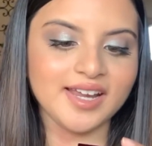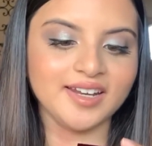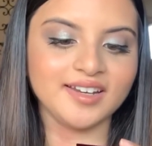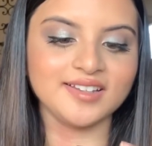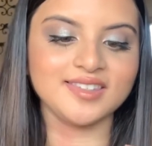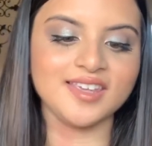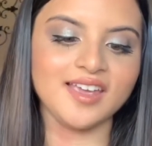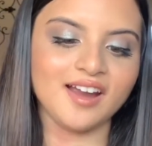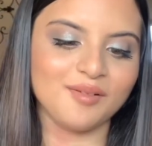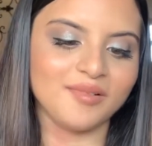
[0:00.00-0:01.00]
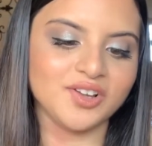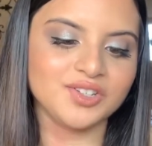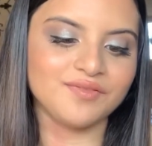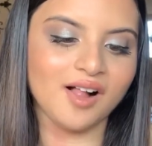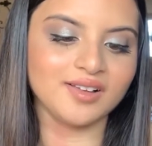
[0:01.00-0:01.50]
and it is the
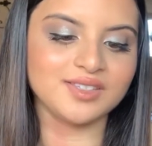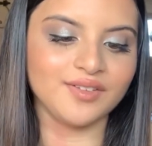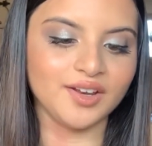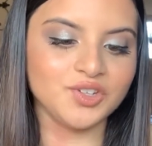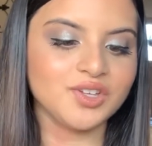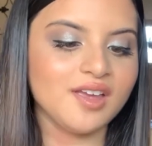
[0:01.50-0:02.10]
Airbrush Flawless Finish